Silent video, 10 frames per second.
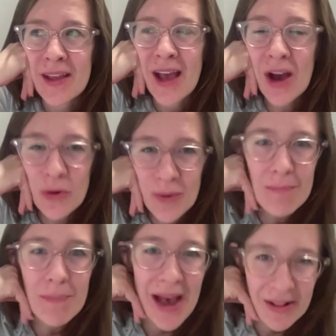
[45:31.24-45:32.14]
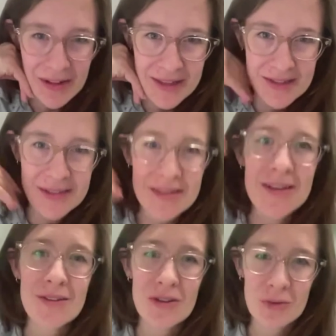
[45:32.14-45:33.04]
how do we balance
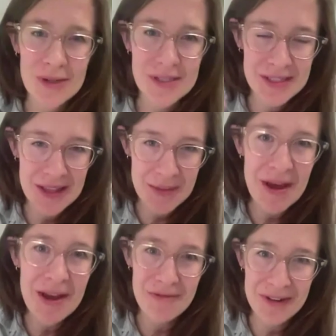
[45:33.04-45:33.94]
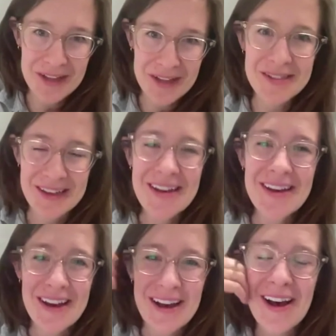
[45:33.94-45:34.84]
the risks and the benefits?
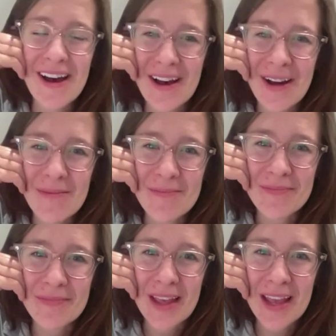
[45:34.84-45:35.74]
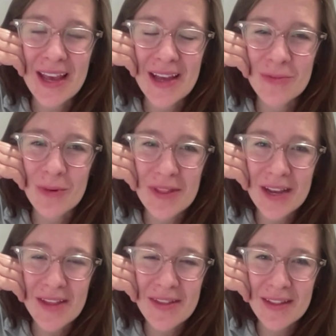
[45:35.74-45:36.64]
Um, and one
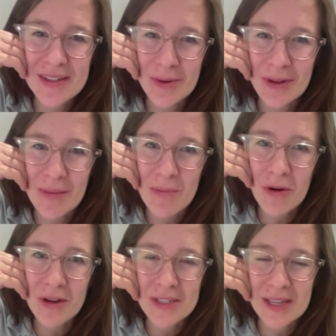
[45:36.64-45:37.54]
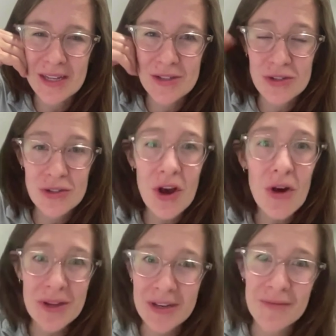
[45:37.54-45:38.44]
thing I think that's really important is that it's
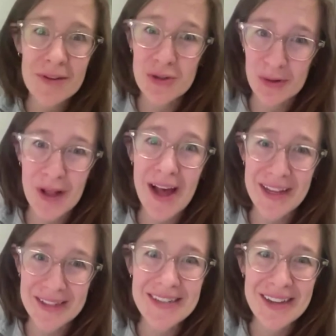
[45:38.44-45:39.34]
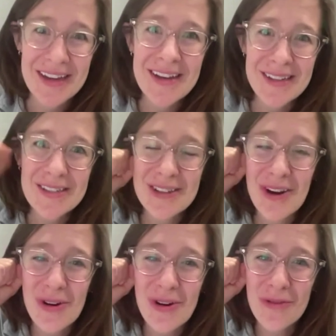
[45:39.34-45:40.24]
so individualized.
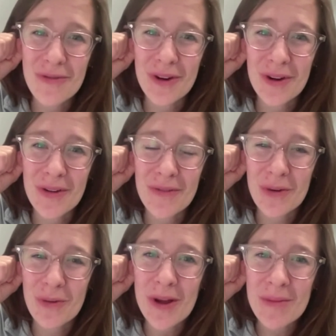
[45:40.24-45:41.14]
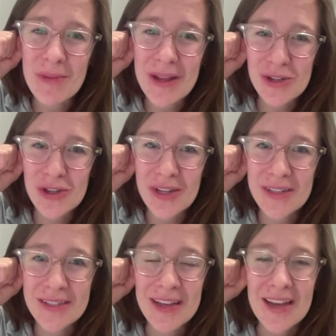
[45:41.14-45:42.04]
So for for one
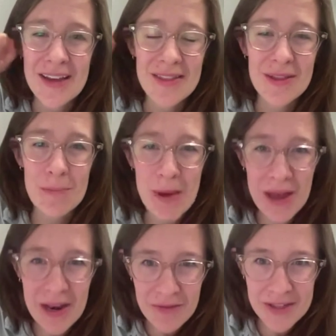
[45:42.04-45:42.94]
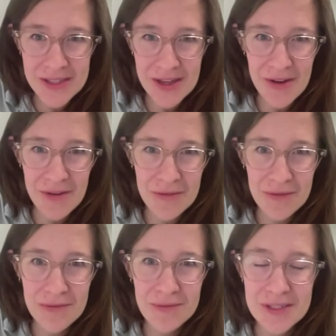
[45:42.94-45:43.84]
patient, the benefits
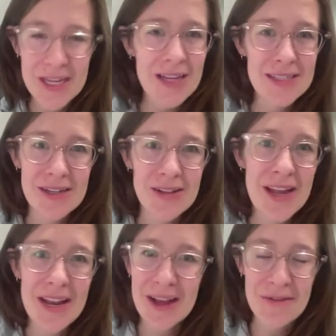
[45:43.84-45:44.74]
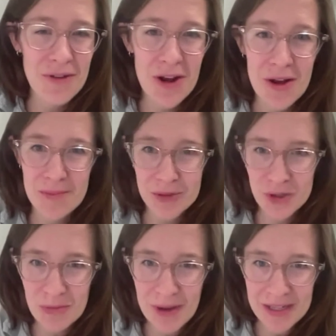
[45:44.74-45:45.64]
of de-escalating from
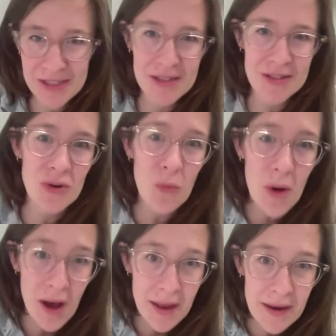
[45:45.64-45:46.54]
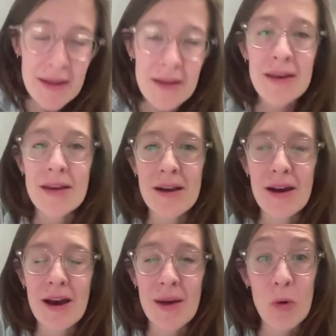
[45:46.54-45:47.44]
two medicines to one,
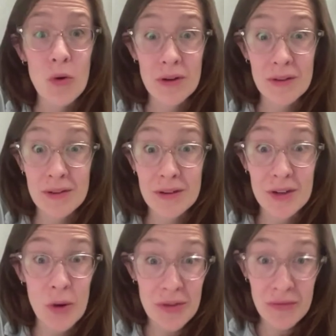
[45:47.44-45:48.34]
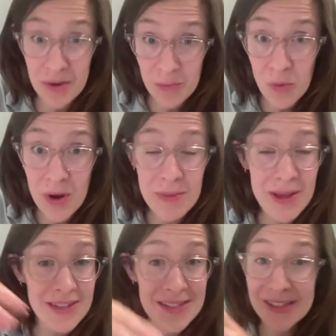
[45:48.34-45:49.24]
um, or going from one
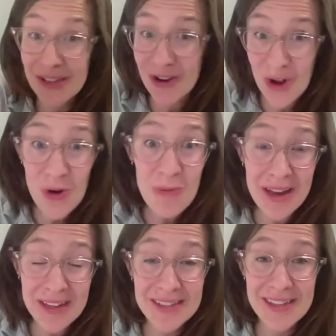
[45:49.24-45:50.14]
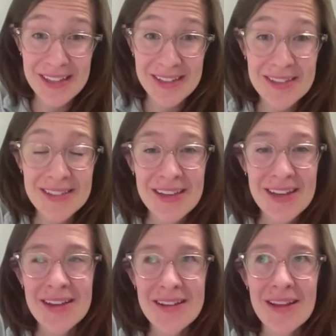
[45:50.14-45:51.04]
medicine to no medicines,
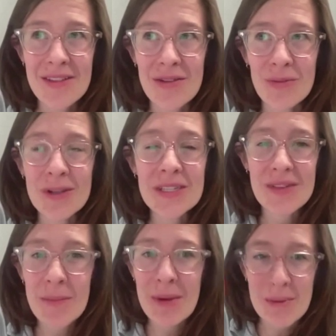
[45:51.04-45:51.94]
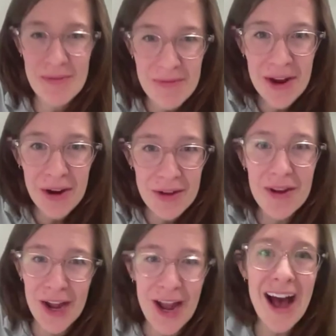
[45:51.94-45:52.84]
uh, the risk of that may be very
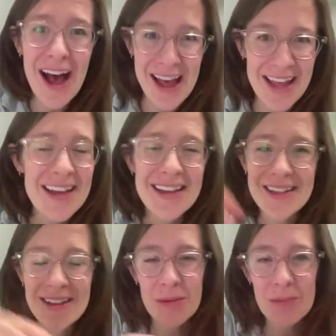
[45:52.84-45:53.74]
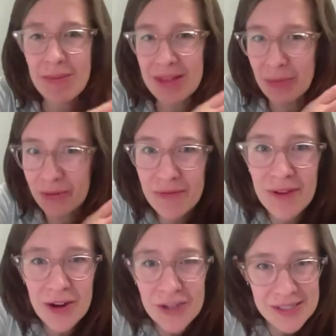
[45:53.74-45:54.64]
very high. You know, maybe they were
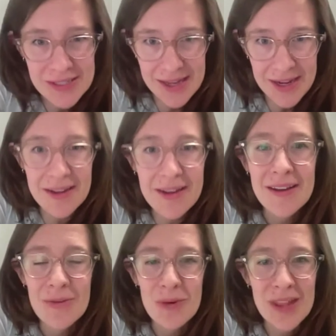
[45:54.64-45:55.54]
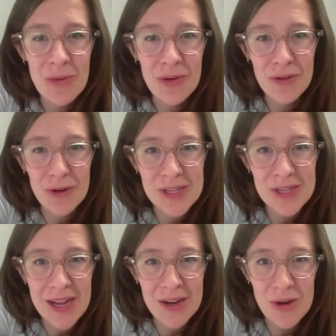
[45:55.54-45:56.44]
very sick when they were first
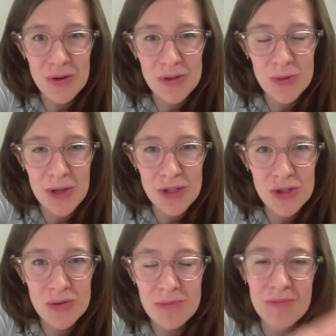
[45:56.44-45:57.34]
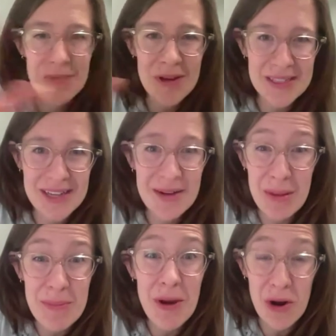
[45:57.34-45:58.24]
diagnosed, which means that it
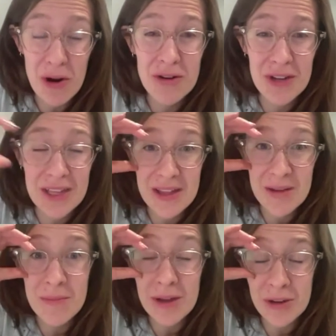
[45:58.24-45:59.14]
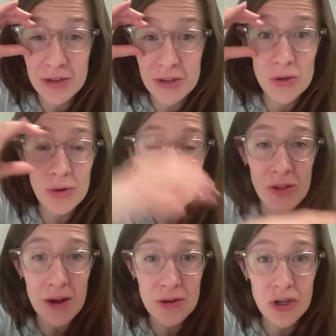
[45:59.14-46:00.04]
might be harder to get them under control in the
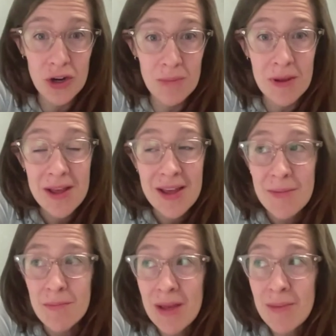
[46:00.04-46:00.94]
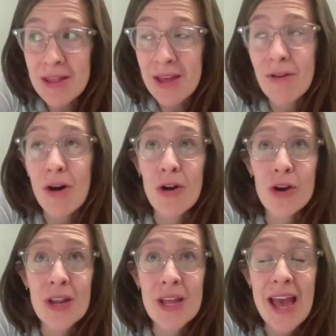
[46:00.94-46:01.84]
long term. Maybe they've
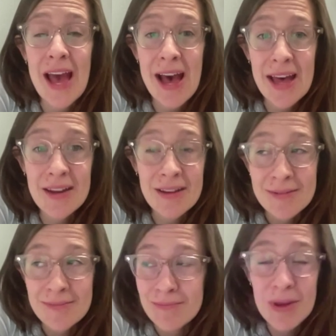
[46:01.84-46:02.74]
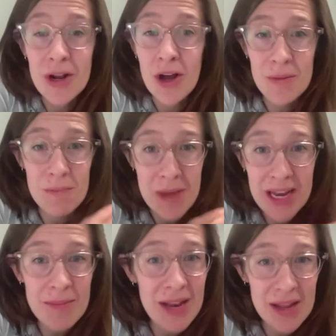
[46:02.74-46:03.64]
already had been on
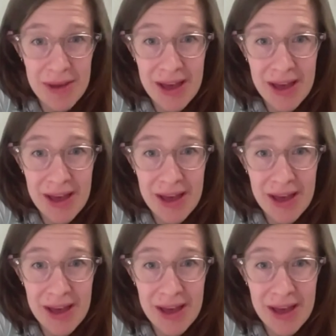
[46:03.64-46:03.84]
many many